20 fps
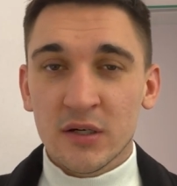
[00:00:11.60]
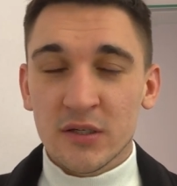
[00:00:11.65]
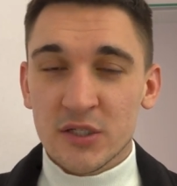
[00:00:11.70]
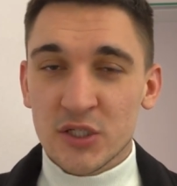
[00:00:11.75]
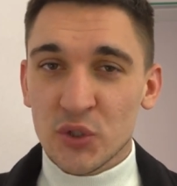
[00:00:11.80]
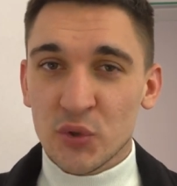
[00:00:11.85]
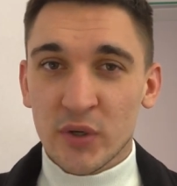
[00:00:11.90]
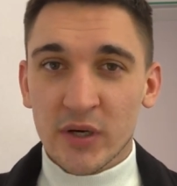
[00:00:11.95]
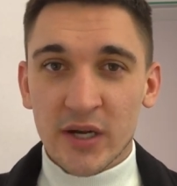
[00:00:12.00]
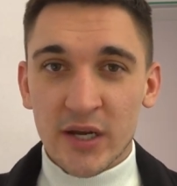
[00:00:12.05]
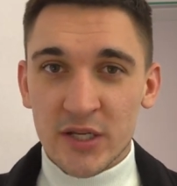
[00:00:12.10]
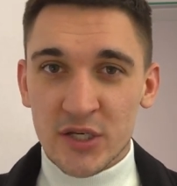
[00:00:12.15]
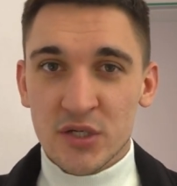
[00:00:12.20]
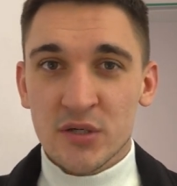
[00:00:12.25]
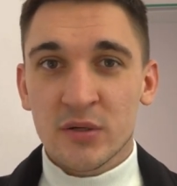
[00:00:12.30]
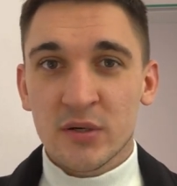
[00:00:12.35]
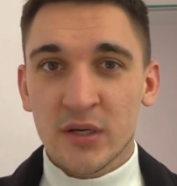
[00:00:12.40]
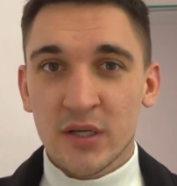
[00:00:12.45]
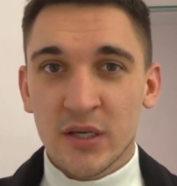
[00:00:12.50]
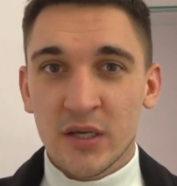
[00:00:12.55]
to a
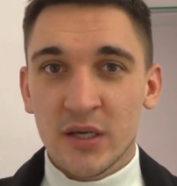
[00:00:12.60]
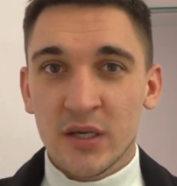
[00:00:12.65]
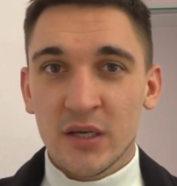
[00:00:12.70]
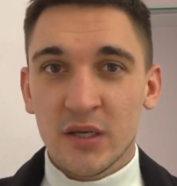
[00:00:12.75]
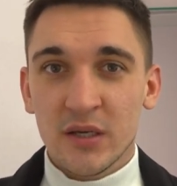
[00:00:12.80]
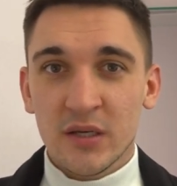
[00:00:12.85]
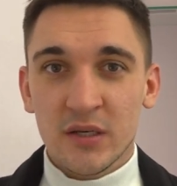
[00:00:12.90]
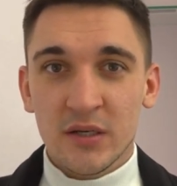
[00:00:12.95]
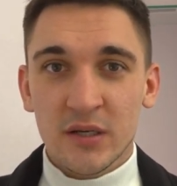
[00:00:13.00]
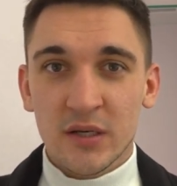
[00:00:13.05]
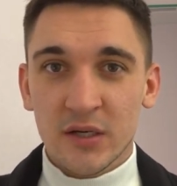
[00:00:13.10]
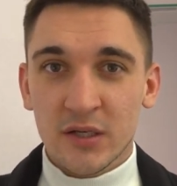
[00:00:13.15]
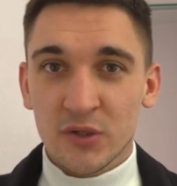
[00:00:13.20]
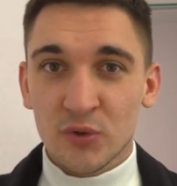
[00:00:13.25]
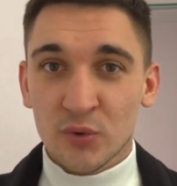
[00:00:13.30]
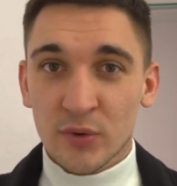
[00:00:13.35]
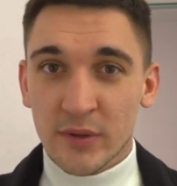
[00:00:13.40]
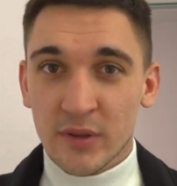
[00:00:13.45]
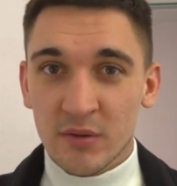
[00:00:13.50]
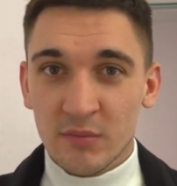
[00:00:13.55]
country in
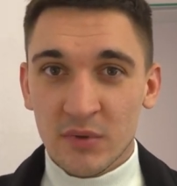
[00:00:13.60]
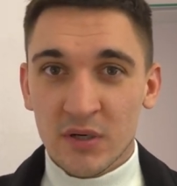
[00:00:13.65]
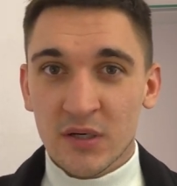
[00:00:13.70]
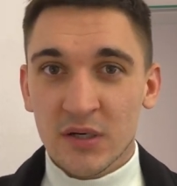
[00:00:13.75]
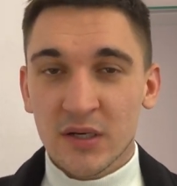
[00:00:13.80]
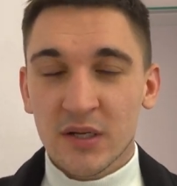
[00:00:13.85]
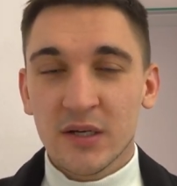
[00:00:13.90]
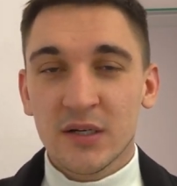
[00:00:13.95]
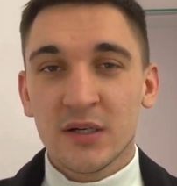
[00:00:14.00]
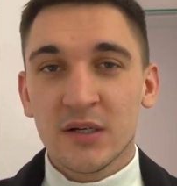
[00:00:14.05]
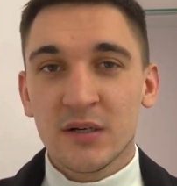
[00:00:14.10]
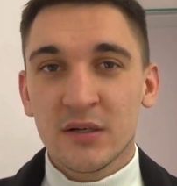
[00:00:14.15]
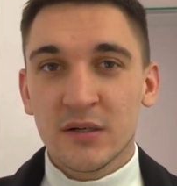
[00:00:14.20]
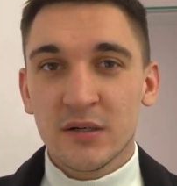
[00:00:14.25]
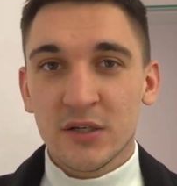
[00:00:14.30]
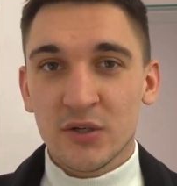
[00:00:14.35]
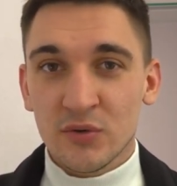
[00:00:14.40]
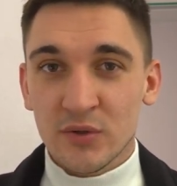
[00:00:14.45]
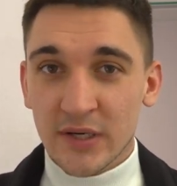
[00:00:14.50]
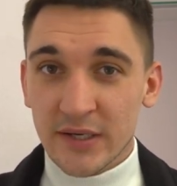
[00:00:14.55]
North America,
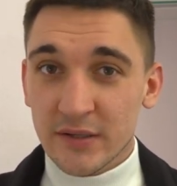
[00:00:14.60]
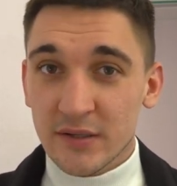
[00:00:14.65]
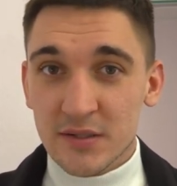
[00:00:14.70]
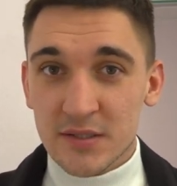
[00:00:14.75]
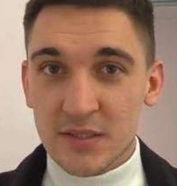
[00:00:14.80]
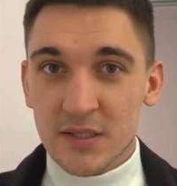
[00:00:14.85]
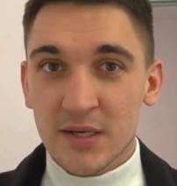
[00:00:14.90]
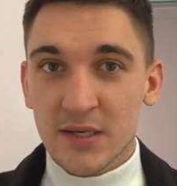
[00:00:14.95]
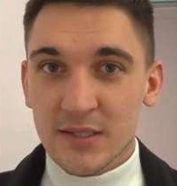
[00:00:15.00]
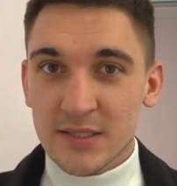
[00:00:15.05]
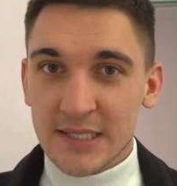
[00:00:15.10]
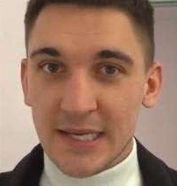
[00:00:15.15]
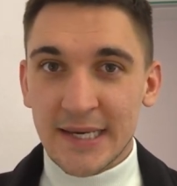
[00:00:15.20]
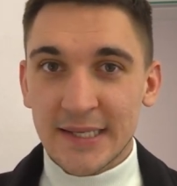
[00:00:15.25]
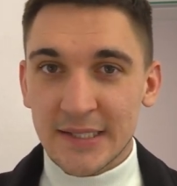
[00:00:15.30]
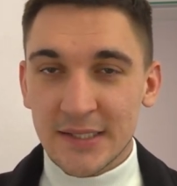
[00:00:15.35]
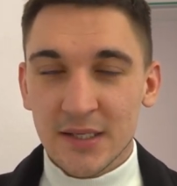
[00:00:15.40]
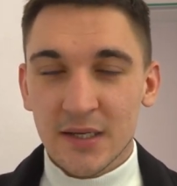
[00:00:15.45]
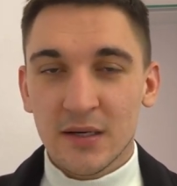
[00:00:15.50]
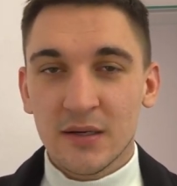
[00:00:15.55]
United States,
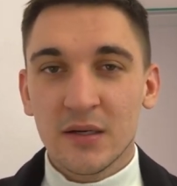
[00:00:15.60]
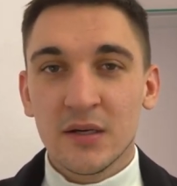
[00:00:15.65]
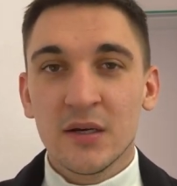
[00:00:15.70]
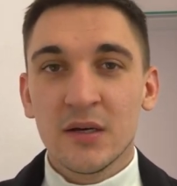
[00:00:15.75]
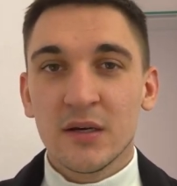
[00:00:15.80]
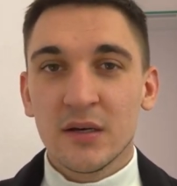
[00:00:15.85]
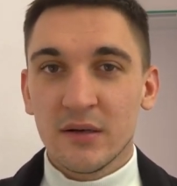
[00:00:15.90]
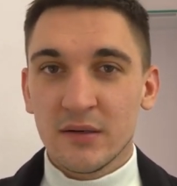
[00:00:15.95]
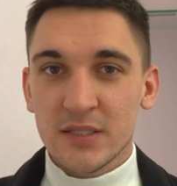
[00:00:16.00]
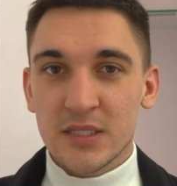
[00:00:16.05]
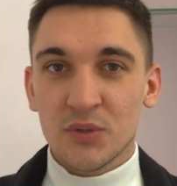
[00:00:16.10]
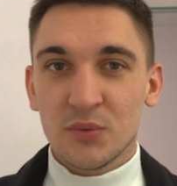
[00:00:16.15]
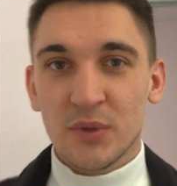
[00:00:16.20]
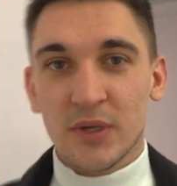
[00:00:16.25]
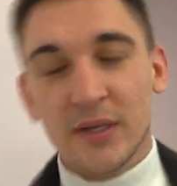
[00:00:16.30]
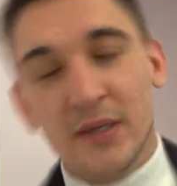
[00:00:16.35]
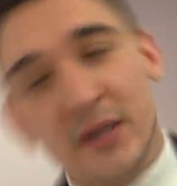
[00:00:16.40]
Canada, and so on.